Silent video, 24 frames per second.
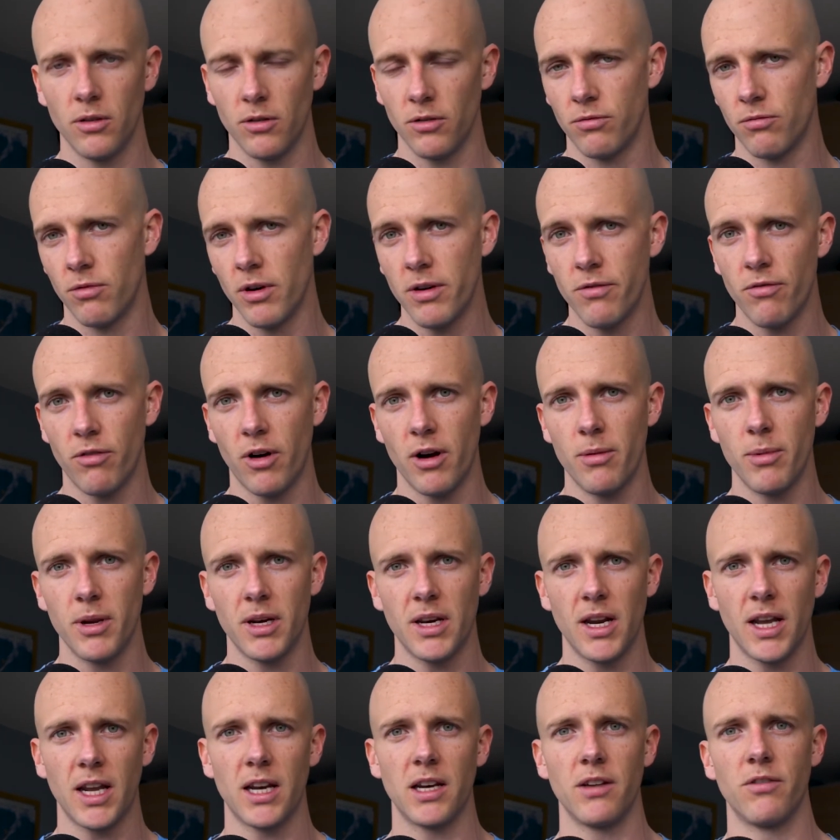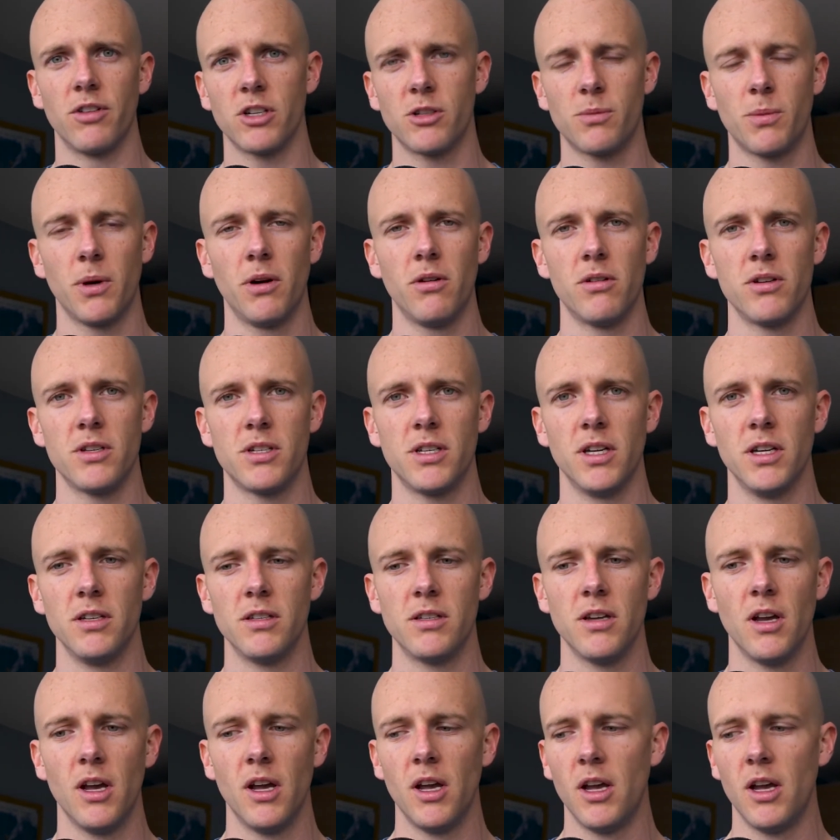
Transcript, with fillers: of reframing negative experiences